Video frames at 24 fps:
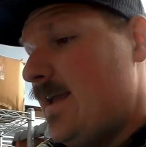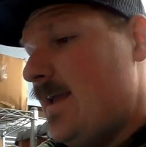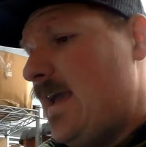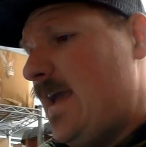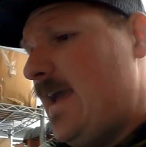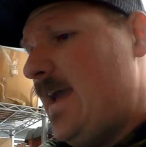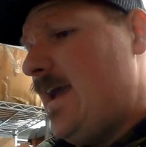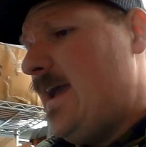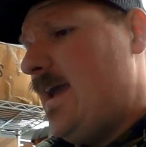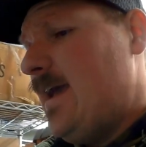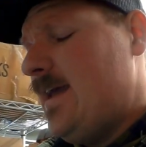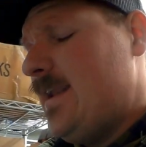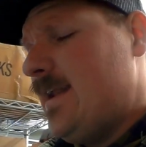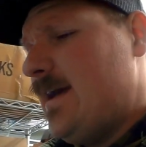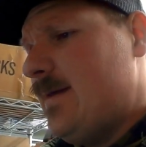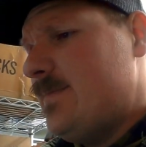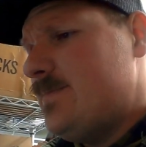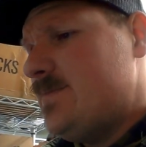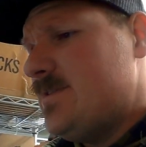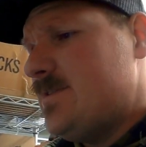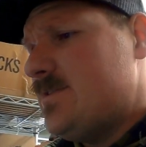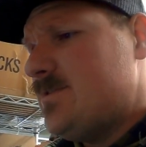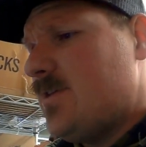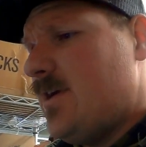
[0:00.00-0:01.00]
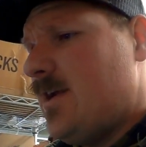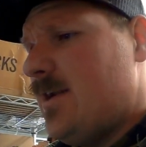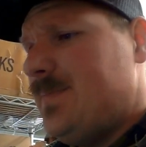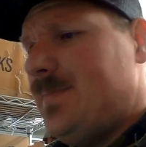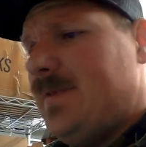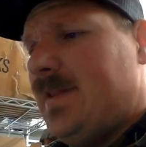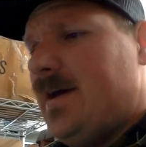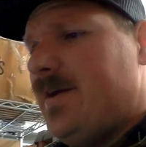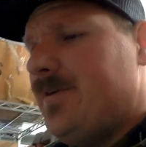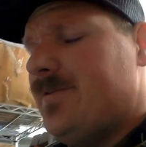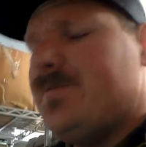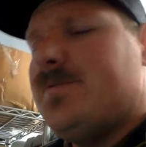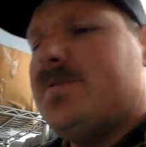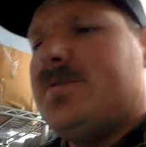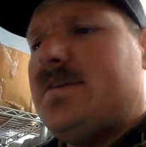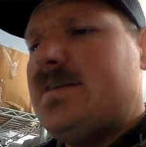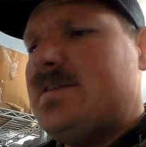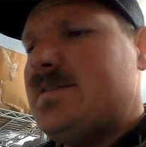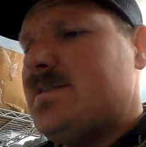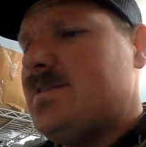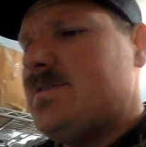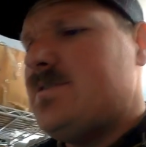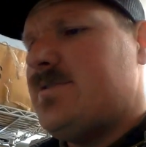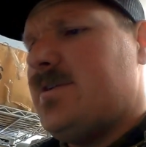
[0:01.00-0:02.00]
and I'm just trying to plow through these
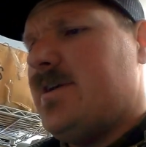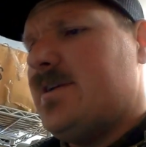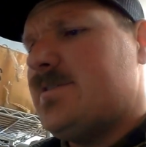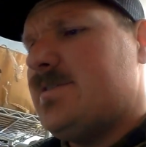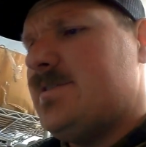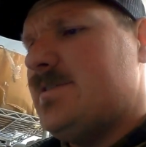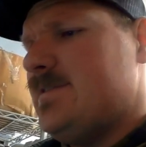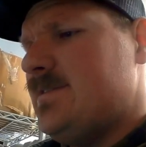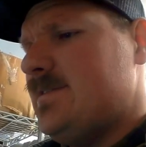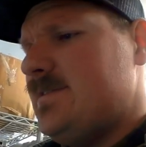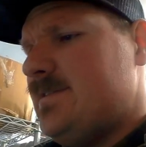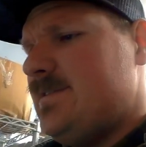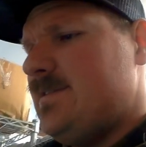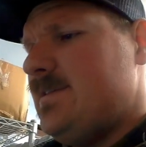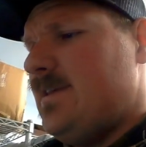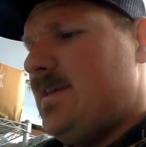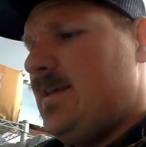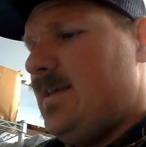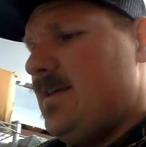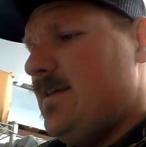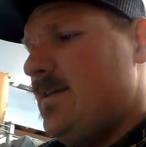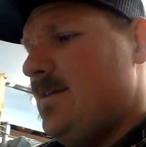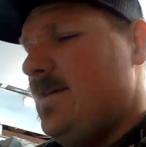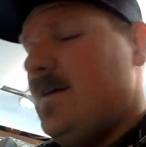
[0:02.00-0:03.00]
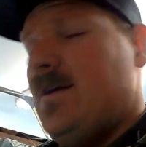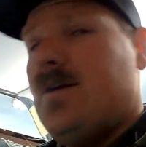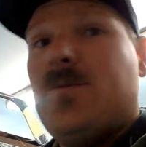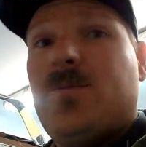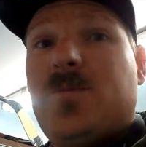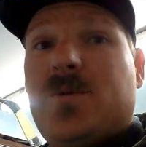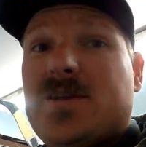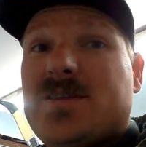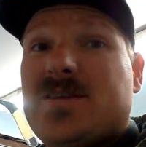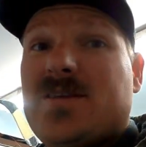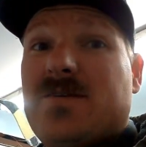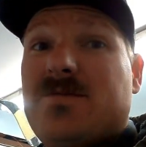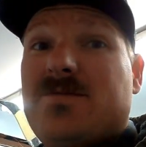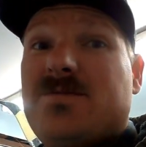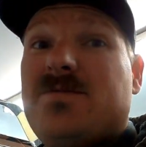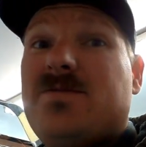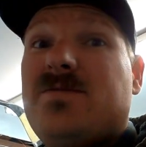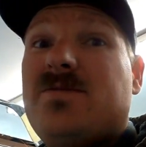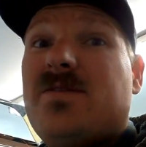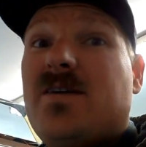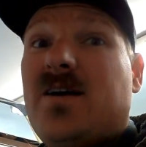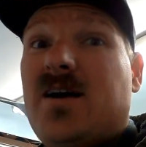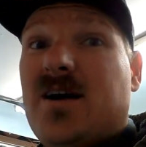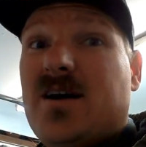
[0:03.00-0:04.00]
instructions and see what the
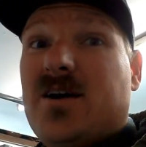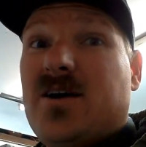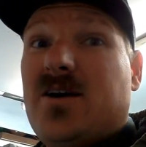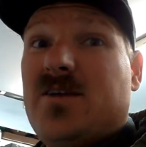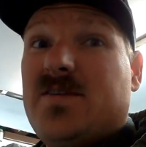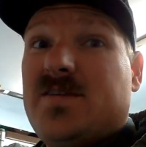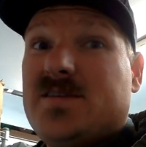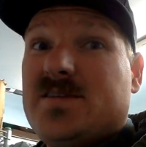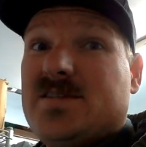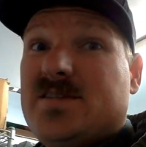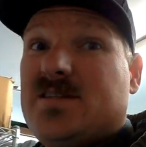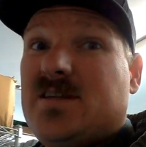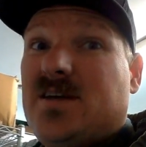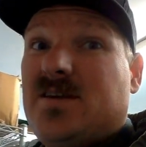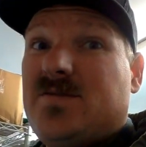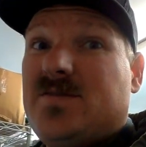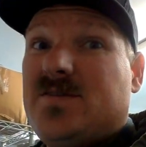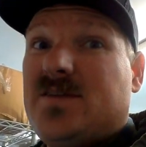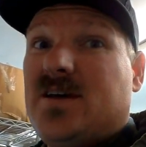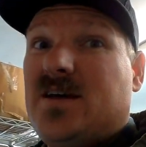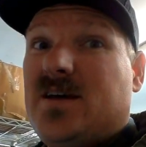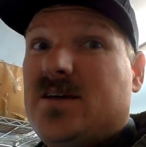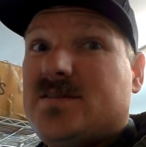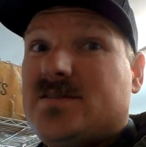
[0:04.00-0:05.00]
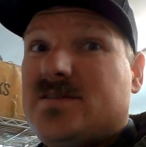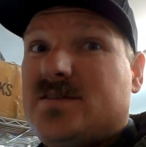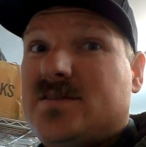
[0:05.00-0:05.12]
fuck all this stuff does.